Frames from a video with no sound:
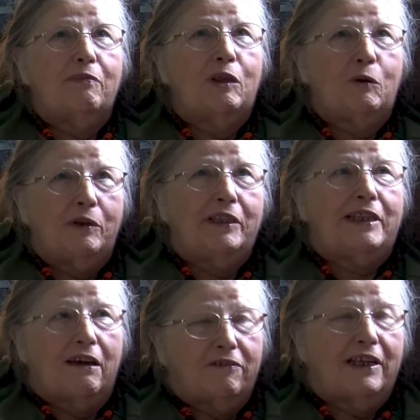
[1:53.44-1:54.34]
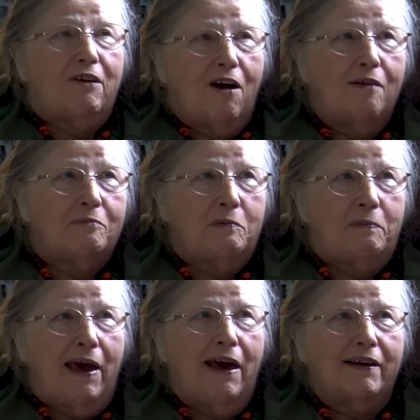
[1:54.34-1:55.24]
you would definitely call me
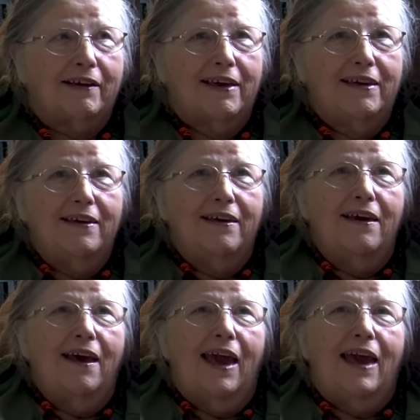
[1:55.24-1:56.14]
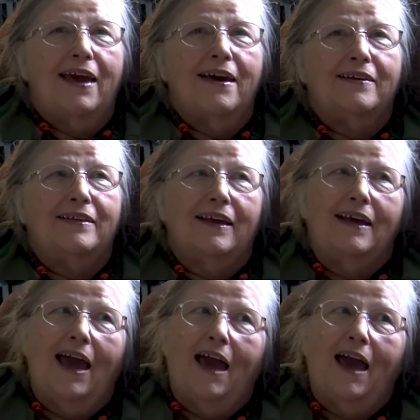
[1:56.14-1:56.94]
back. And